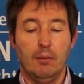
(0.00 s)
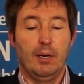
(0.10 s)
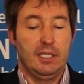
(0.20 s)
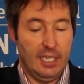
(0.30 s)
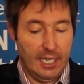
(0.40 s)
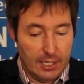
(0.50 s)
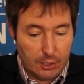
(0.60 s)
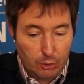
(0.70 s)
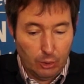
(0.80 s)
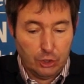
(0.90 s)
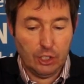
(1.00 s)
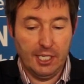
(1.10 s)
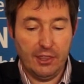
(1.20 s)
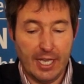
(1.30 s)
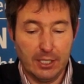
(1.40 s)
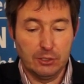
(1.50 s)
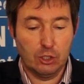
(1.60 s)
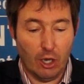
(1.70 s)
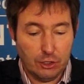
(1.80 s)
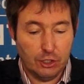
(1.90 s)
But Dennett crucially thinks
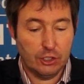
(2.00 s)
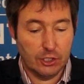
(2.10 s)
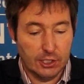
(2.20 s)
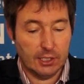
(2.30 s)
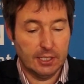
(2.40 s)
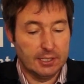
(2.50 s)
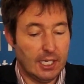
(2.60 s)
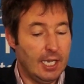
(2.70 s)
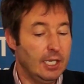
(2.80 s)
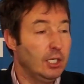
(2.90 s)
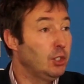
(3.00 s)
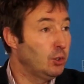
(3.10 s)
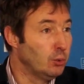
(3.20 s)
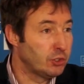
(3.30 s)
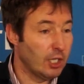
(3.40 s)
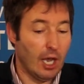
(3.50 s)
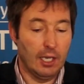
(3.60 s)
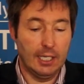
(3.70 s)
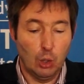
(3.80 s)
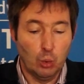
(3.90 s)
consciousness is a
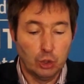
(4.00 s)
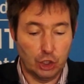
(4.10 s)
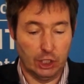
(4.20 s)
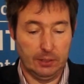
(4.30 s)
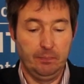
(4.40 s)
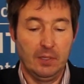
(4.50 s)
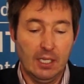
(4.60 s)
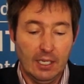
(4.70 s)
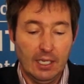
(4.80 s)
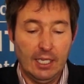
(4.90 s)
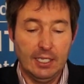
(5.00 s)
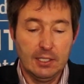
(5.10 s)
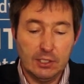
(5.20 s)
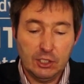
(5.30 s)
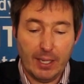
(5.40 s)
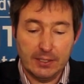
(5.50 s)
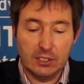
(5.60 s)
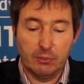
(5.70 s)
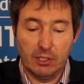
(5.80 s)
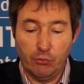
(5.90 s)
user illusion,
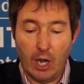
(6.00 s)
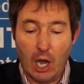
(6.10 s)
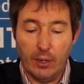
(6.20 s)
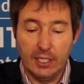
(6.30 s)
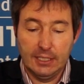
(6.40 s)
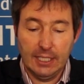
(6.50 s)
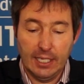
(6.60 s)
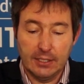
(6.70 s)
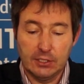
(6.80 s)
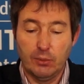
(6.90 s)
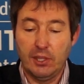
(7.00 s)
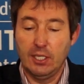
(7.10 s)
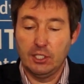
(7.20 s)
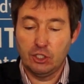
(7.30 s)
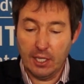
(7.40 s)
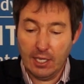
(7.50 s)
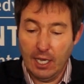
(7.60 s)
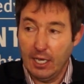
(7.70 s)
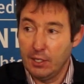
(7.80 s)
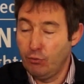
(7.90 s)
indispensable for our dealings with each
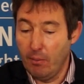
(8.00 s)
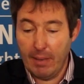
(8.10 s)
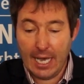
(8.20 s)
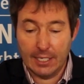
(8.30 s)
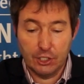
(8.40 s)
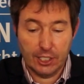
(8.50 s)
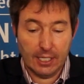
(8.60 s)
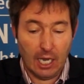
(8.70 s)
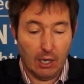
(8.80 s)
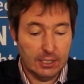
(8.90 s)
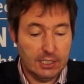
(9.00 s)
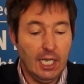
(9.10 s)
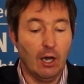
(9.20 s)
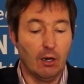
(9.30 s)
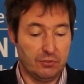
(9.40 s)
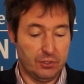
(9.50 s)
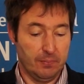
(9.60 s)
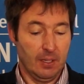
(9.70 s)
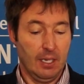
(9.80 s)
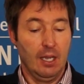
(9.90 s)
other and for managing
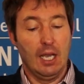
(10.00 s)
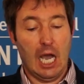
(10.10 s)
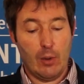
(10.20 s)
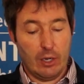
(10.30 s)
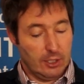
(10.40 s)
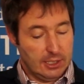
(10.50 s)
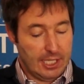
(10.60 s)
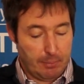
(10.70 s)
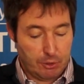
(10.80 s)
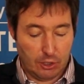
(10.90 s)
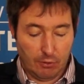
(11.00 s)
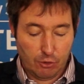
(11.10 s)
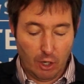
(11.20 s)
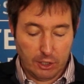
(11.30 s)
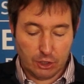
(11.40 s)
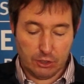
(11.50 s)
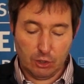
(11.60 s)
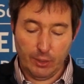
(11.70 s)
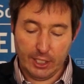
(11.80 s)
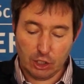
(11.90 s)
ourselves. Our conception of conscious
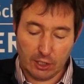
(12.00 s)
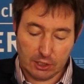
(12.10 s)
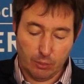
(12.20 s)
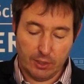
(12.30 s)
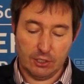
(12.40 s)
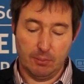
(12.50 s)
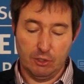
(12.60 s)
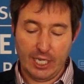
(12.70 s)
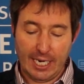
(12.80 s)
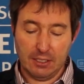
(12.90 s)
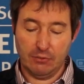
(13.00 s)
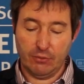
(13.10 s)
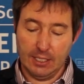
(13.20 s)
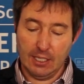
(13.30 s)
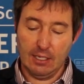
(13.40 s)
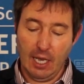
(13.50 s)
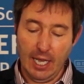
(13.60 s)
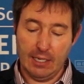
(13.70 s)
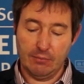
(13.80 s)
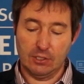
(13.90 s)
creatures with subjective inner
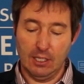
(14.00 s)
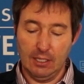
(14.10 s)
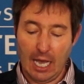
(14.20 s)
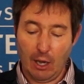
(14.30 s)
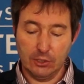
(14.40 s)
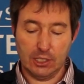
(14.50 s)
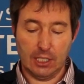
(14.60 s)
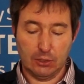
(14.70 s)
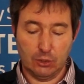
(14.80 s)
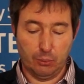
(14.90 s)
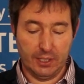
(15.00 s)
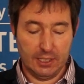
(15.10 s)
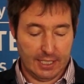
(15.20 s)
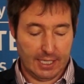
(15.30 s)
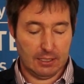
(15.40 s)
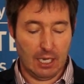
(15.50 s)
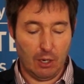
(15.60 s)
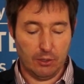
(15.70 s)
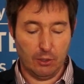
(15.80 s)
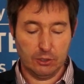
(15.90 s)
lives allows us to predict
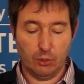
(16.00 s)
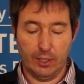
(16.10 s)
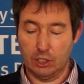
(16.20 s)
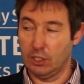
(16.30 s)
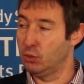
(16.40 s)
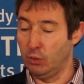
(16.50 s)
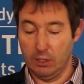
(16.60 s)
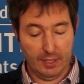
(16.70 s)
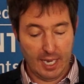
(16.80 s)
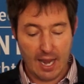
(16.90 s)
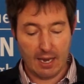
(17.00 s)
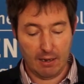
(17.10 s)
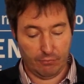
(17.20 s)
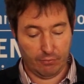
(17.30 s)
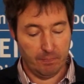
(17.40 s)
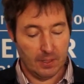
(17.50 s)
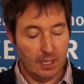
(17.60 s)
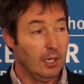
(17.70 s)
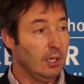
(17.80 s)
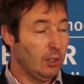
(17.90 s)
how those creatures will behave.
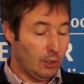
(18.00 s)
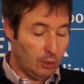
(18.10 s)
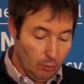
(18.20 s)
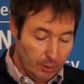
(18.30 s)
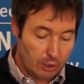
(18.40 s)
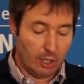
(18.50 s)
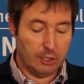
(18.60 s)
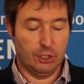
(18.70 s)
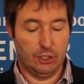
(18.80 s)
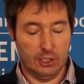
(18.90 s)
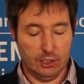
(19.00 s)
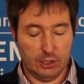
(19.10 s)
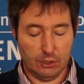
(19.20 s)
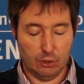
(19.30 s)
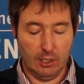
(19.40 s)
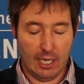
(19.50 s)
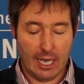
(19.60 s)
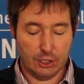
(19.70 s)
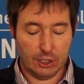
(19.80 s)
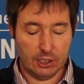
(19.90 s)
Human consciousness is to a
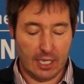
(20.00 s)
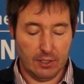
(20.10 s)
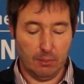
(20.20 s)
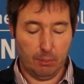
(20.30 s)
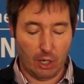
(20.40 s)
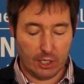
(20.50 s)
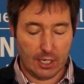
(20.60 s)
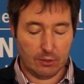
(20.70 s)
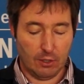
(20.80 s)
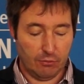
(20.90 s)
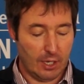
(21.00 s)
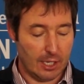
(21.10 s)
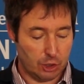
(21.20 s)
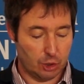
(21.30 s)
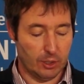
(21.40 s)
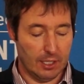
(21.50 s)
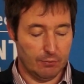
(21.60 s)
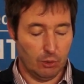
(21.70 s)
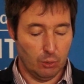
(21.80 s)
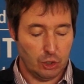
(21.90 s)
large extent a product of cultural
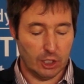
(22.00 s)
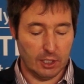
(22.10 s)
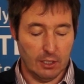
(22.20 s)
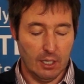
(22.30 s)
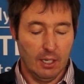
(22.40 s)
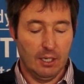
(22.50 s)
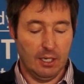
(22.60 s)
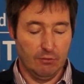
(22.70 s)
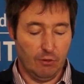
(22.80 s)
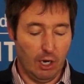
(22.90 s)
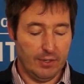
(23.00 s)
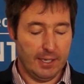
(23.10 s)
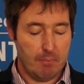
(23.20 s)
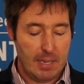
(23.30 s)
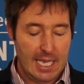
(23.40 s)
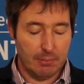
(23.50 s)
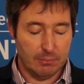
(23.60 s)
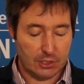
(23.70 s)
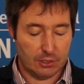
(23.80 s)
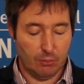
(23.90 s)
evolution involving
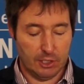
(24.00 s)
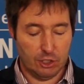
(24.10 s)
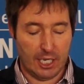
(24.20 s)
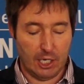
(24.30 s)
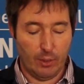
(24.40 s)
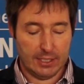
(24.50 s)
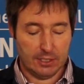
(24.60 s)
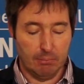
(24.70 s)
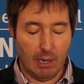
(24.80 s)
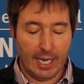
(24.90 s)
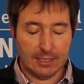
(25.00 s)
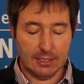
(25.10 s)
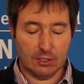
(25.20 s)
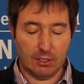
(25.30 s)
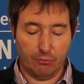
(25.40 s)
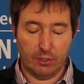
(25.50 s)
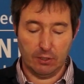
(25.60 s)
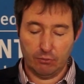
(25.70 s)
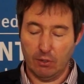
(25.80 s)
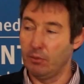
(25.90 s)
memes, which generates minds
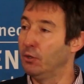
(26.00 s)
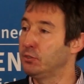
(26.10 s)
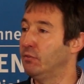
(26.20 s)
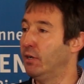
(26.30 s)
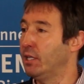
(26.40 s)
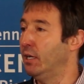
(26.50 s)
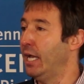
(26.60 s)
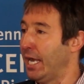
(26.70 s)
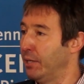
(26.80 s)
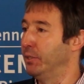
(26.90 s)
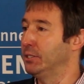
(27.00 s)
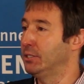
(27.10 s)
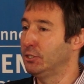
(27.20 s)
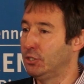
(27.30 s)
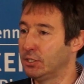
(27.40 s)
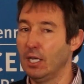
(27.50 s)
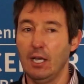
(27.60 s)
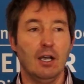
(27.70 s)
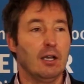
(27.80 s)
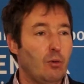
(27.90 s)
different from those of other animals. And so it's
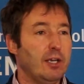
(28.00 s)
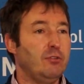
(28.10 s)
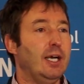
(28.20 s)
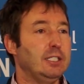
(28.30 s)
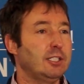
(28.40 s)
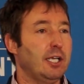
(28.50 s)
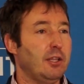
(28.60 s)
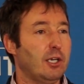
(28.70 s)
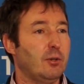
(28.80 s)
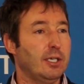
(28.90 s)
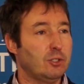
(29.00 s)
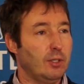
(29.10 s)
quite a fascinating theory.